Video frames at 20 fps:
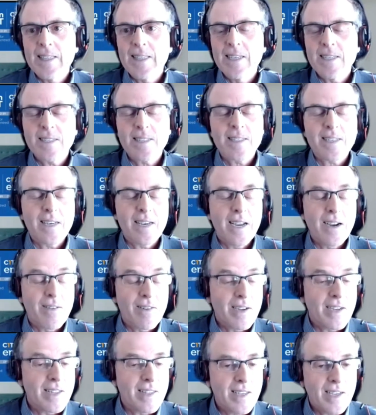this is an
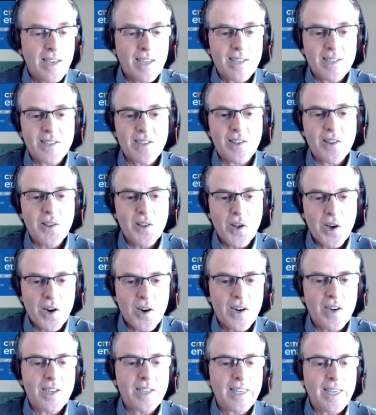area that has
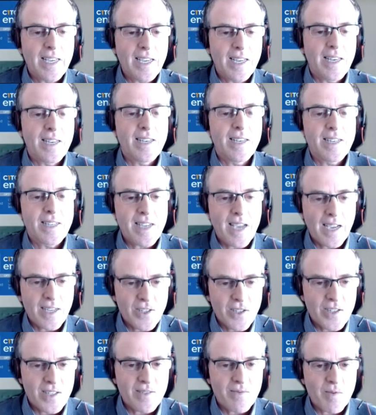long needed
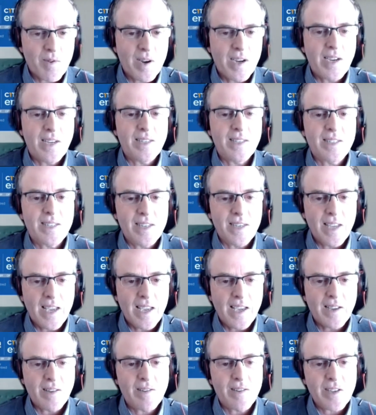attention, right? And
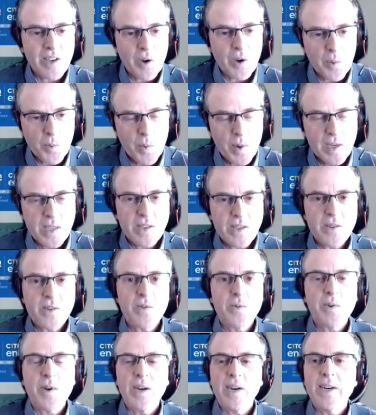today, what
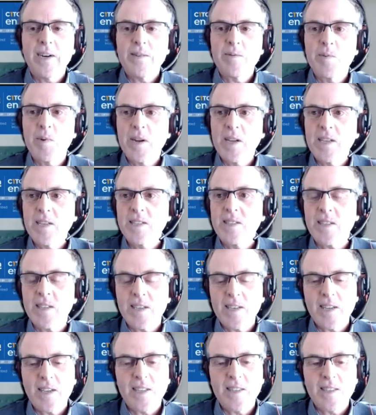you raised
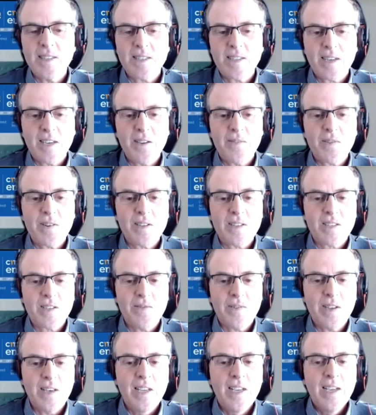and the significance
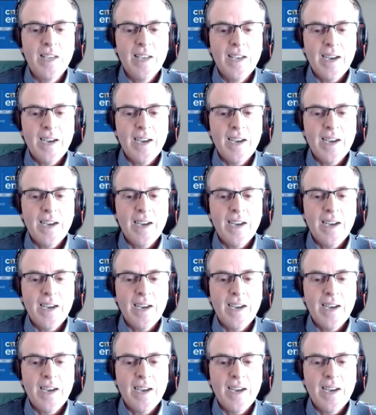of it